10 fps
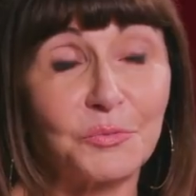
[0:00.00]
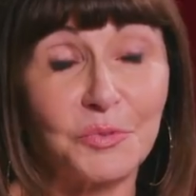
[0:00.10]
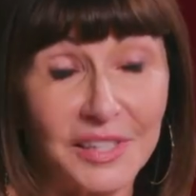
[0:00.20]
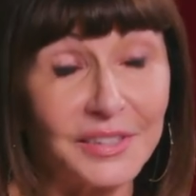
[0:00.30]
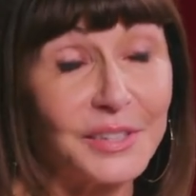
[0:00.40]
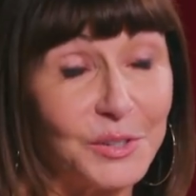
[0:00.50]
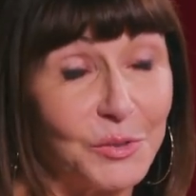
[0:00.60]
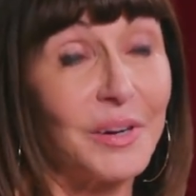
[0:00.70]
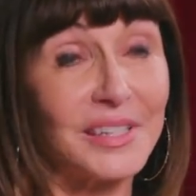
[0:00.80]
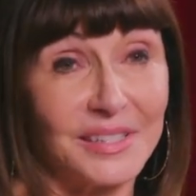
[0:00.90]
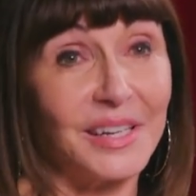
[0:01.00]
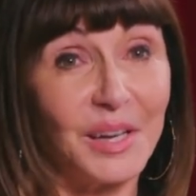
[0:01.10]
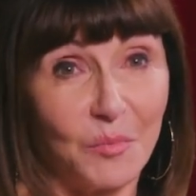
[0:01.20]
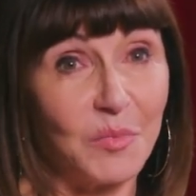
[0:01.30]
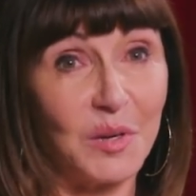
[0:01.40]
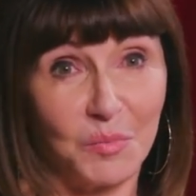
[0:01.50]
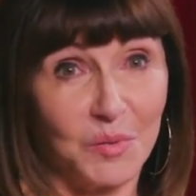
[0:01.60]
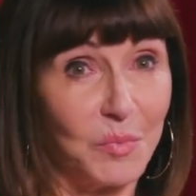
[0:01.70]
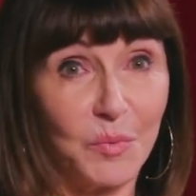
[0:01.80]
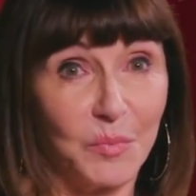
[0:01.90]
really crazy how many
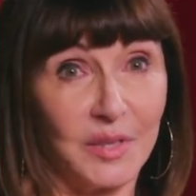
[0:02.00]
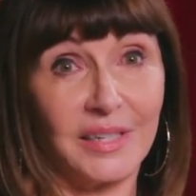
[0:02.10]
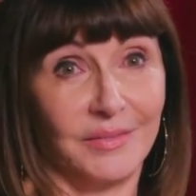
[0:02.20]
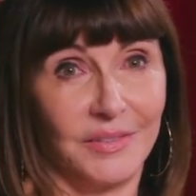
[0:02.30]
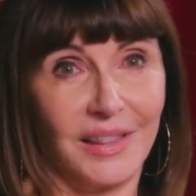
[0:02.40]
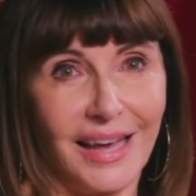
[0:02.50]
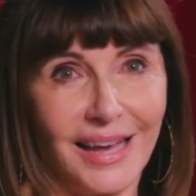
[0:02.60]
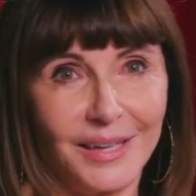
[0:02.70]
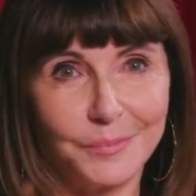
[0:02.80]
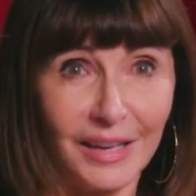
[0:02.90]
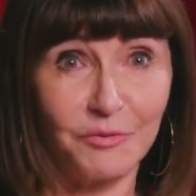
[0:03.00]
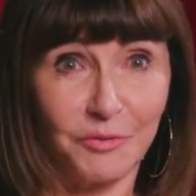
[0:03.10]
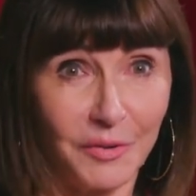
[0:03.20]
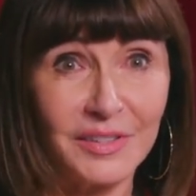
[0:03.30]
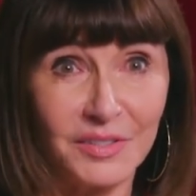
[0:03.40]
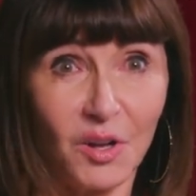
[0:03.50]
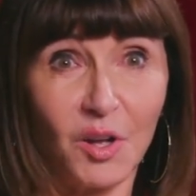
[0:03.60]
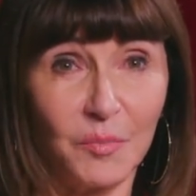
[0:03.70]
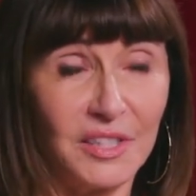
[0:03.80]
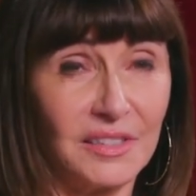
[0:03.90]
people believed that. I had friends
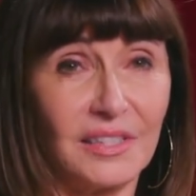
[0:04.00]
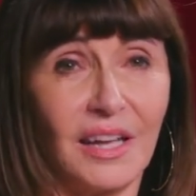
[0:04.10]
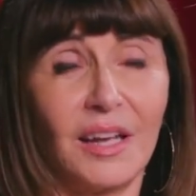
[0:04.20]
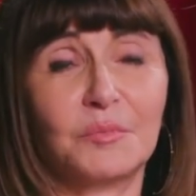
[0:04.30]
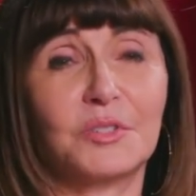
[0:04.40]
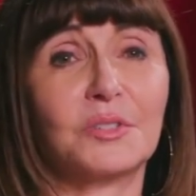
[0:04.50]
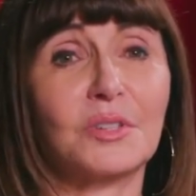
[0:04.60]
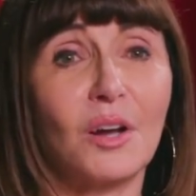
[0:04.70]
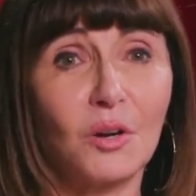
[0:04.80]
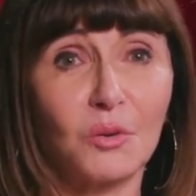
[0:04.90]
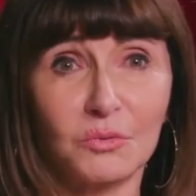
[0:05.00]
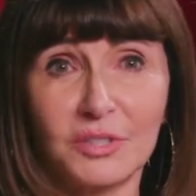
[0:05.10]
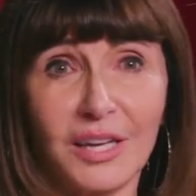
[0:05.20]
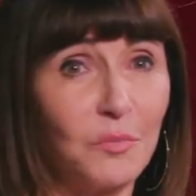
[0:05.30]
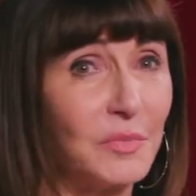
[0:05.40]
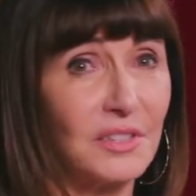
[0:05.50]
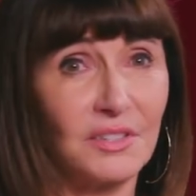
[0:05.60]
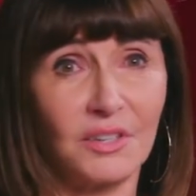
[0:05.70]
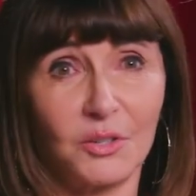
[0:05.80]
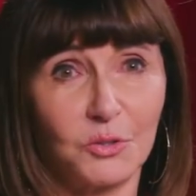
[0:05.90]
call me and say, tell me
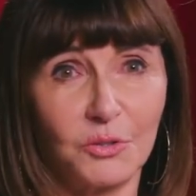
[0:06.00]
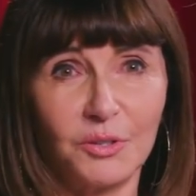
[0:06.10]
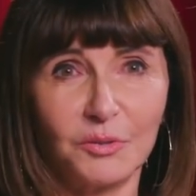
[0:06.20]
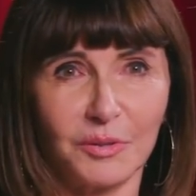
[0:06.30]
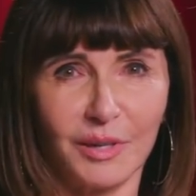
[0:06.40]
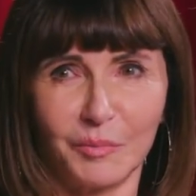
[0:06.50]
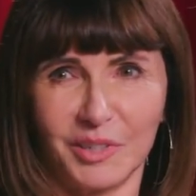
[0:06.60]
it's not true. And I